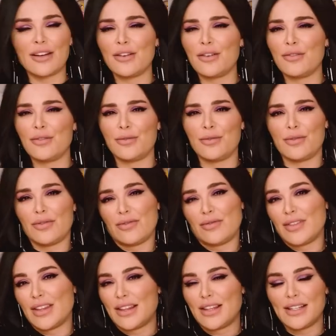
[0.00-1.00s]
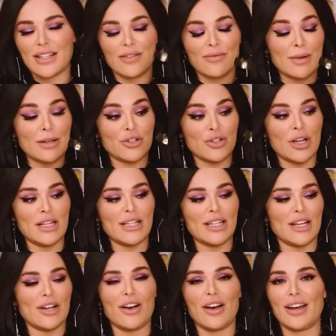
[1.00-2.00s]
I know that these have been
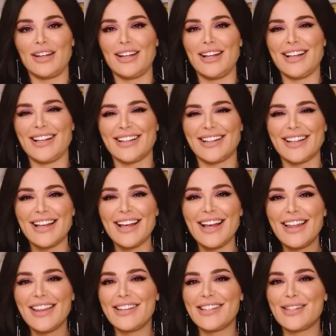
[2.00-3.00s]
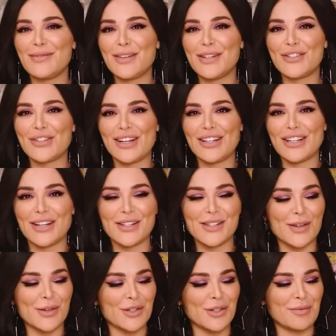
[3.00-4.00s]
trending on, these have been trending on
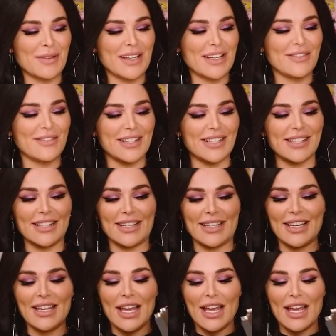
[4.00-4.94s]
social media recently.